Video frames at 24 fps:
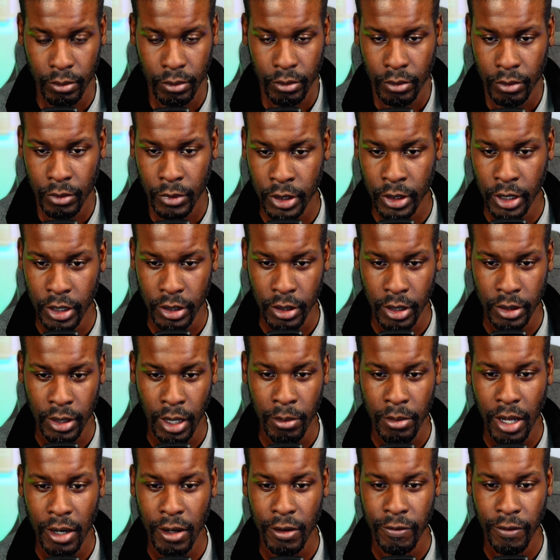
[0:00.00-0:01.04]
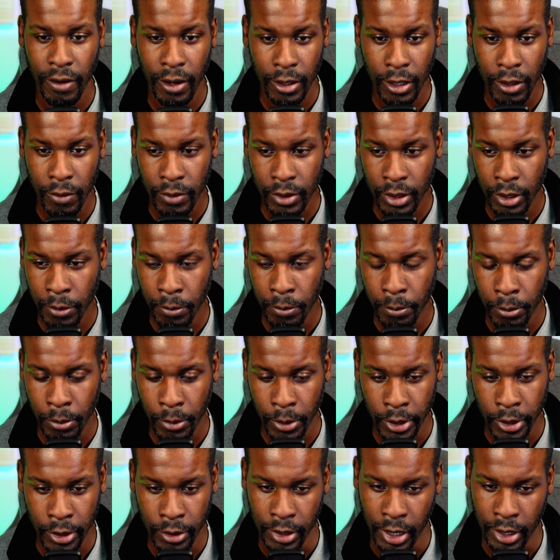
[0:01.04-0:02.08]
Just because I'm not a fan of it,
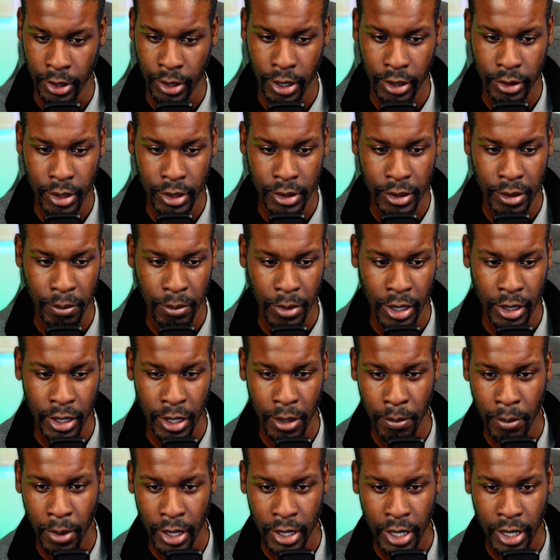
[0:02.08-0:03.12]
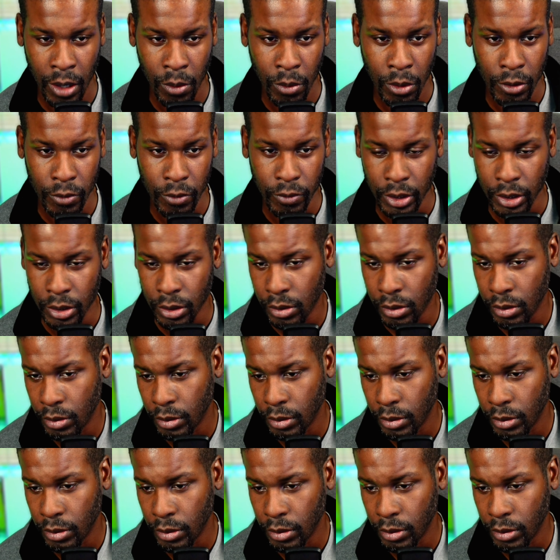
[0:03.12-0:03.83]
doesn't mean it may not work for you.